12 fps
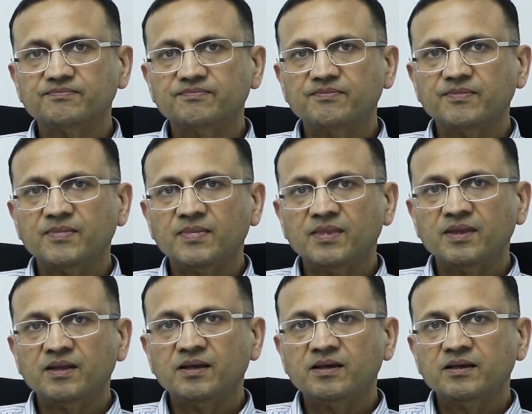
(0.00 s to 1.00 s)

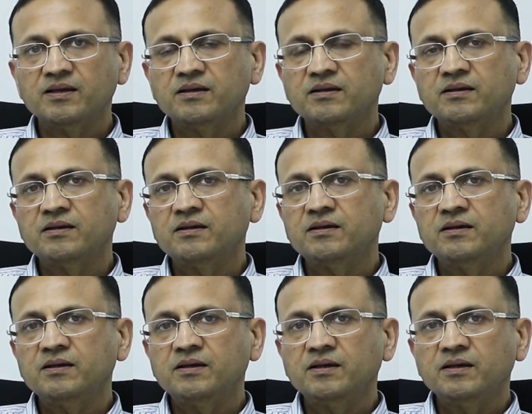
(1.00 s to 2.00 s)

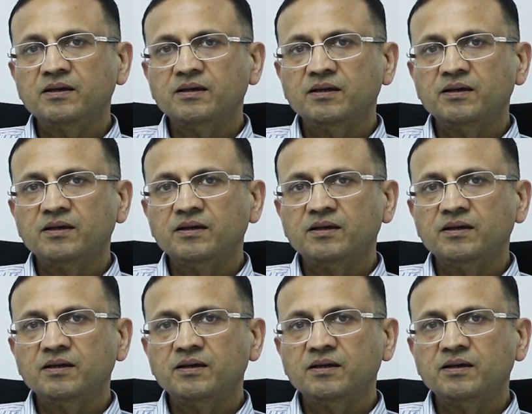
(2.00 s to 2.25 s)
Nobody speaks.